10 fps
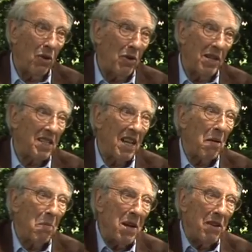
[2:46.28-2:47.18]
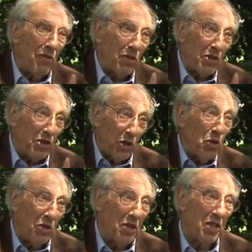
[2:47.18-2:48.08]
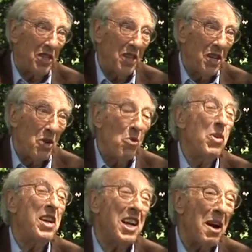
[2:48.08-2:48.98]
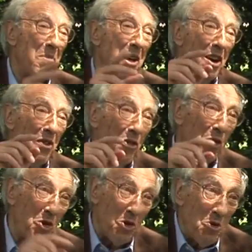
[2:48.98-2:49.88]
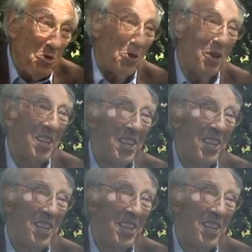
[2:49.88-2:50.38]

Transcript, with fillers: laureates, they are made for students. We come here for you.